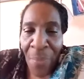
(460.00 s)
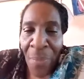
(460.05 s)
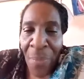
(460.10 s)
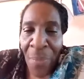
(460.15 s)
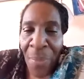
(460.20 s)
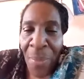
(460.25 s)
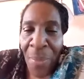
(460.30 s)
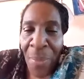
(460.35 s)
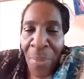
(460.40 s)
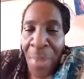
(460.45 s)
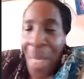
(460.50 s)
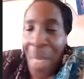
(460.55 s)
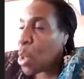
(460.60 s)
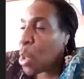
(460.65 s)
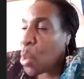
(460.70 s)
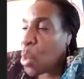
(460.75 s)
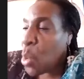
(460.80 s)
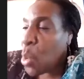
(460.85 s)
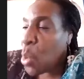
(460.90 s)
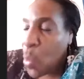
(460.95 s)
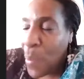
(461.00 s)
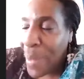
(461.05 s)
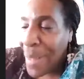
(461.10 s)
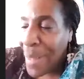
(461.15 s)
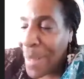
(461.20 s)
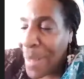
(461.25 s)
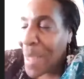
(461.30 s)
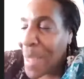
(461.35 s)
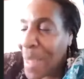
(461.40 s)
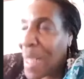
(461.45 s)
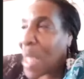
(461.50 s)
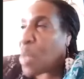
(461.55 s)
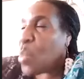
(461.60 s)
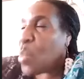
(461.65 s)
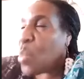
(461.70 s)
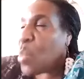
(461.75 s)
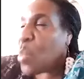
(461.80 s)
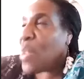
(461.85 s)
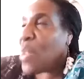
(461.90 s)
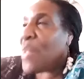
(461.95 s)
not knowing that that
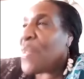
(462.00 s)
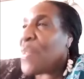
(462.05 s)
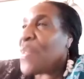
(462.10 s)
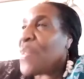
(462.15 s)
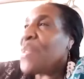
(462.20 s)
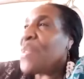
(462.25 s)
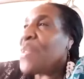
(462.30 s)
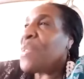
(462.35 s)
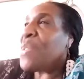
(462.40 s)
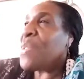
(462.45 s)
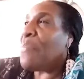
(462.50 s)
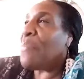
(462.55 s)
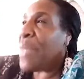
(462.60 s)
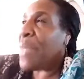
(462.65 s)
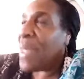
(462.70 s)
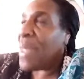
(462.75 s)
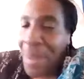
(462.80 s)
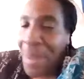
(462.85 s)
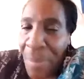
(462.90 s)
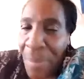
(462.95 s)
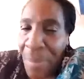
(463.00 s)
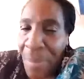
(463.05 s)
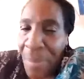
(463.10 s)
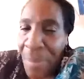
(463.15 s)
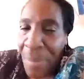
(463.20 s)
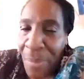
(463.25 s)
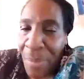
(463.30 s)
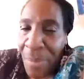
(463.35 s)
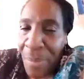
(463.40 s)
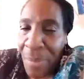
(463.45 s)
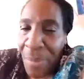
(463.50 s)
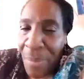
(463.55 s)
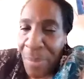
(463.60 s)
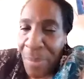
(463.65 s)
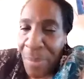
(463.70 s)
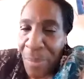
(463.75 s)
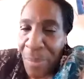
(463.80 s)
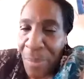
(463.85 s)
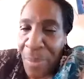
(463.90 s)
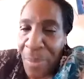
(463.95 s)
was something that
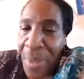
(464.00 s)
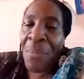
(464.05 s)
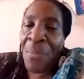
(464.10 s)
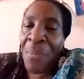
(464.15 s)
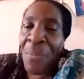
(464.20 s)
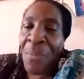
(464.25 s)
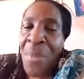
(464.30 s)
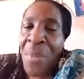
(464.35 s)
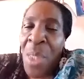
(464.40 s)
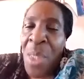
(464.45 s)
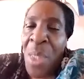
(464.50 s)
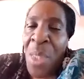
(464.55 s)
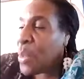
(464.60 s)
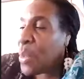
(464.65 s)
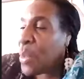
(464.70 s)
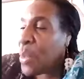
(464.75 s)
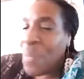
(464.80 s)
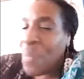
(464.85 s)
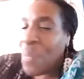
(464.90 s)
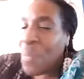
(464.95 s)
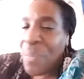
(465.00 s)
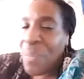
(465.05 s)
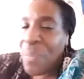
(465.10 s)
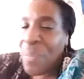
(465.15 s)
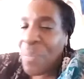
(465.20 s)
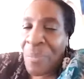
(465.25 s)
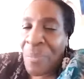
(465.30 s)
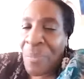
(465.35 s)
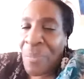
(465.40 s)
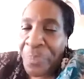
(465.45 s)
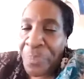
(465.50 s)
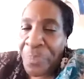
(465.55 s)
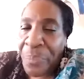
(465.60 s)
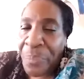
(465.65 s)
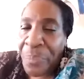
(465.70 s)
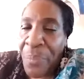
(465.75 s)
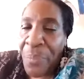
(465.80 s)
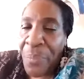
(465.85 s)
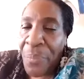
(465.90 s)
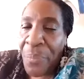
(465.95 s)
certain
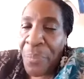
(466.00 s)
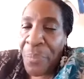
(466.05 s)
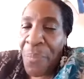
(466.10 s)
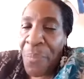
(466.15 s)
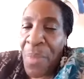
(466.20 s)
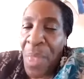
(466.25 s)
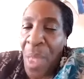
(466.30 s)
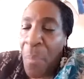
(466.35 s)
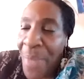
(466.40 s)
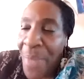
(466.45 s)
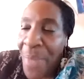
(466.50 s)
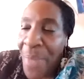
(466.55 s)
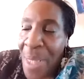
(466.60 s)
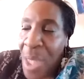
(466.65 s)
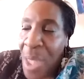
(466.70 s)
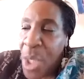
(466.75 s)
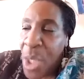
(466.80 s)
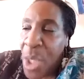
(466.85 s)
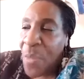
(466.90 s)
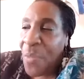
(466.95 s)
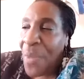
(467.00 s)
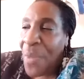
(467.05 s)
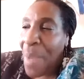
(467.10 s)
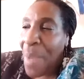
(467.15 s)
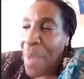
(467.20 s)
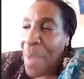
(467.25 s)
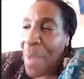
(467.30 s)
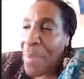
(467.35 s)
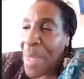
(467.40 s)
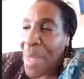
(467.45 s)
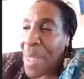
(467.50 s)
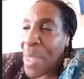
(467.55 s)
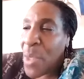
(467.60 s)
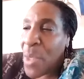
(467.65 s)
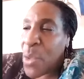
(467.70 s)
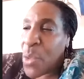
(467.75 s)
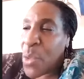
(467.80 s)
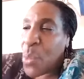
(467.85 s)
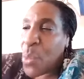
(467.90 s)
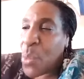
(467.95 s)
privileged
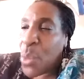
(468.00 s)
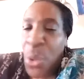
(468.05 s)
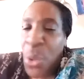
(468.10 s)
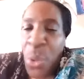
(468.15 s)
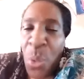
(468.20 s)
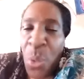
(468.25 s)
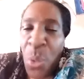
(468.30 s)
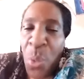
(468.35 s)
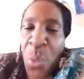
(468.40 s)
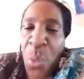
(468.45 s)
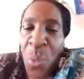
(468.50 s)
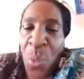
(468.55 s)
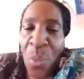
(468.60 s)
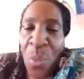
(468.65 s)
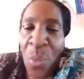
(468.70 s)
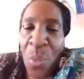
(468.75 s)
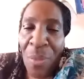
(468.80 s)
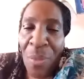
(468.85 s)
families would do,